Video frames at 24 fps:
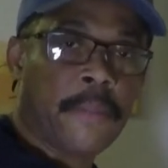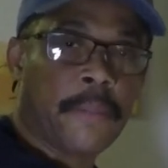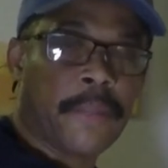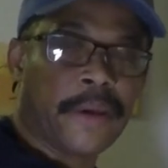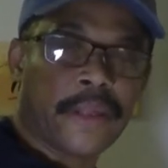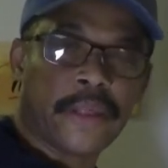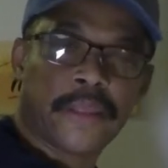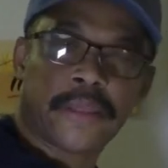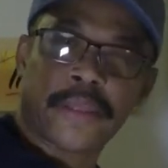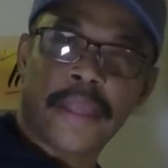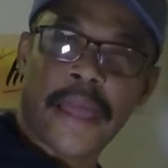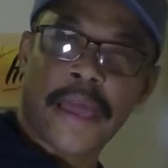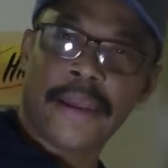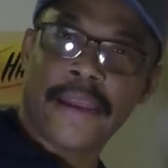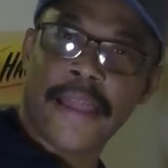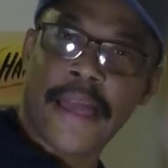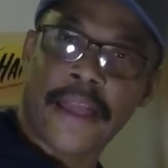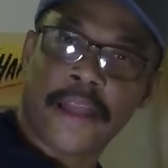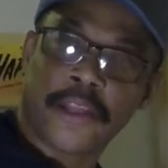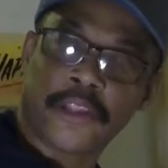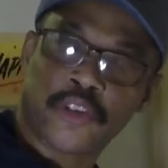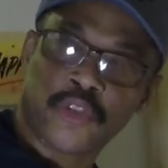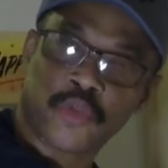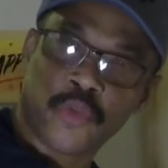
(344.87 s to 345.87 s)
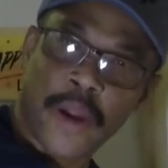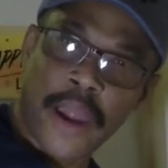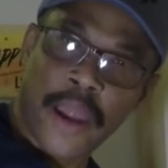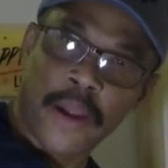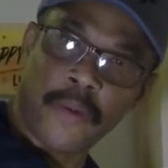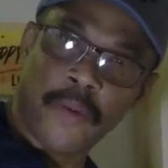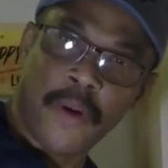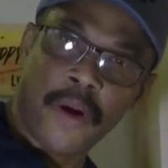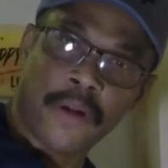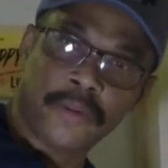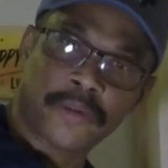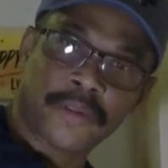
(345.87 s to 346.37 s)
but it's not like a
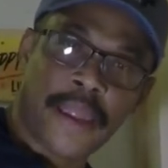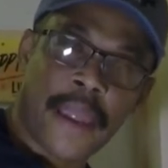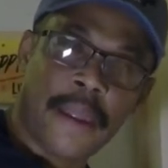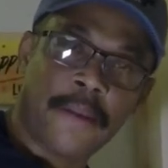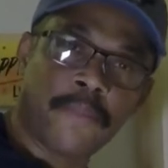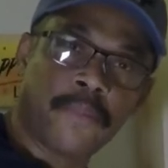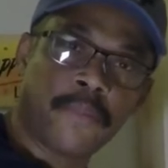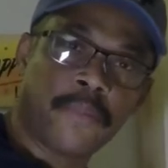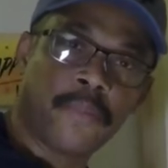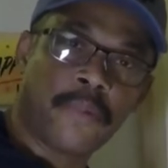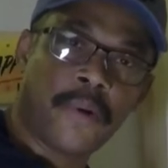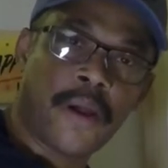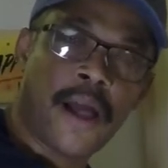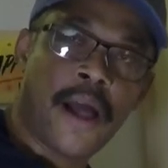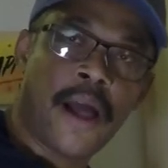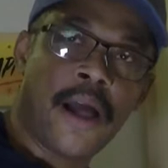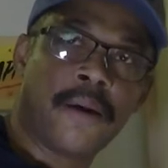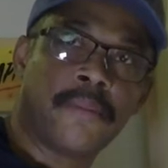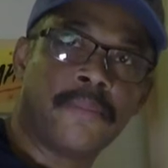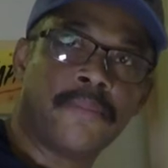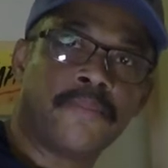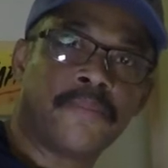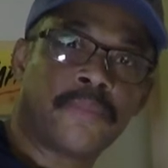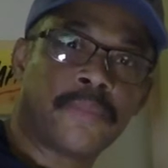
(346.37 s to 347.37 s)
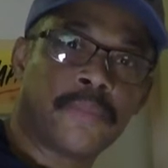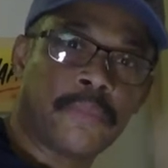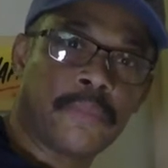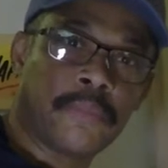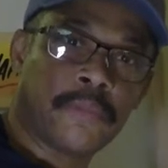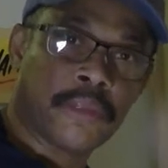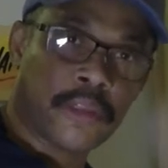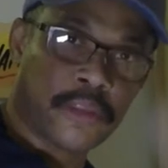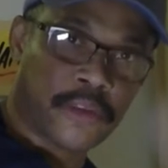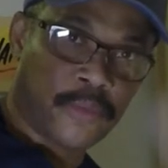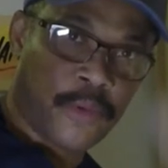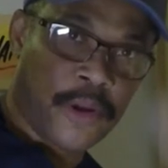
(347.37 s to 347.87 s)
drywall type um,
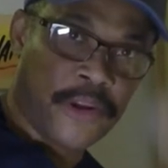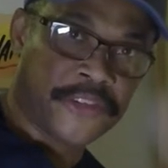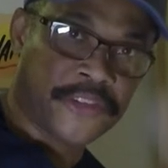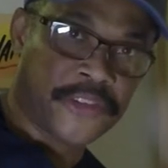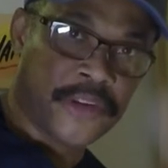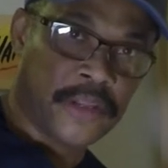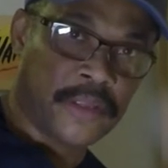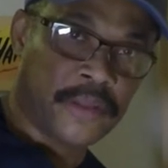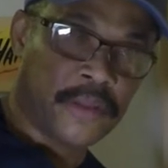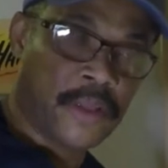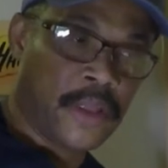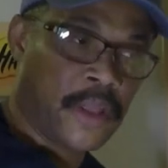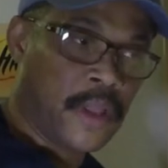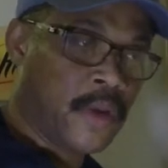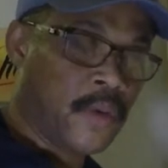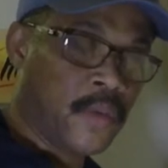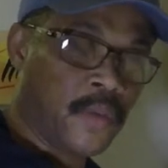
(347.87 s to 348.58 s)
situation.